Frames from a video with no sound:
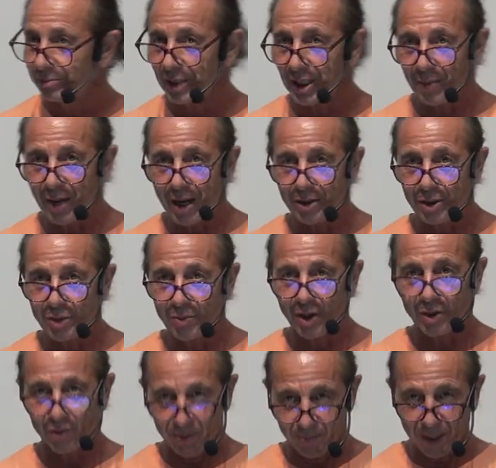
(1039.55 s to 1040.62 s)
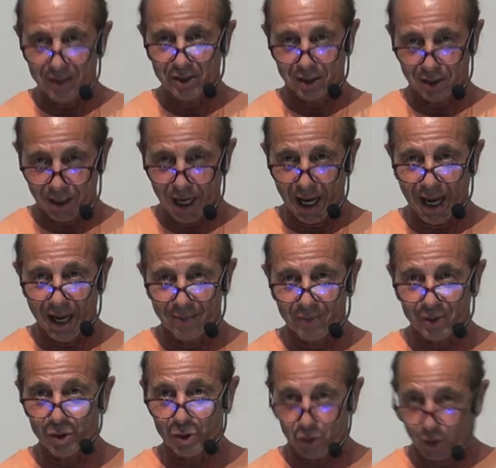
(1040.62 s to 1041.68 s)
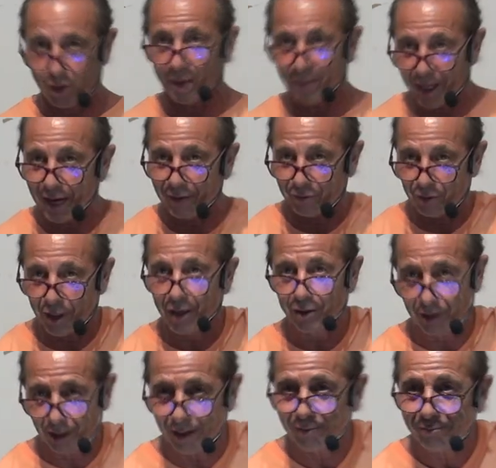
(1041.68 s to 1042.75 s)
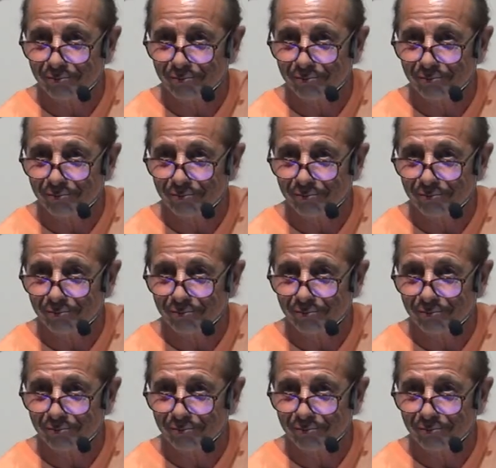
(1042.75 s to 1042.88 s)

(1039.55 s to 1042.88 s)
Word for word: Amen. You might have repented to God, but they're still coming after you, aren't they?